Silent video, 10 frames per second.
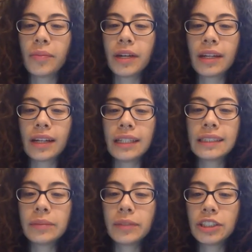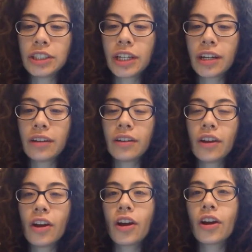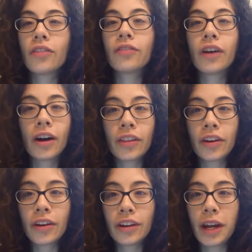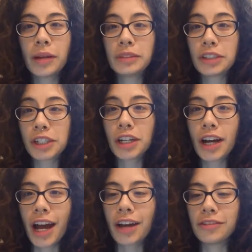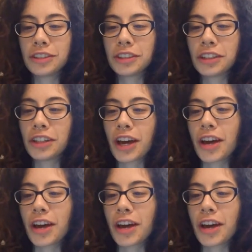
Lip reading: in Leslie, Michigan. Her father named her after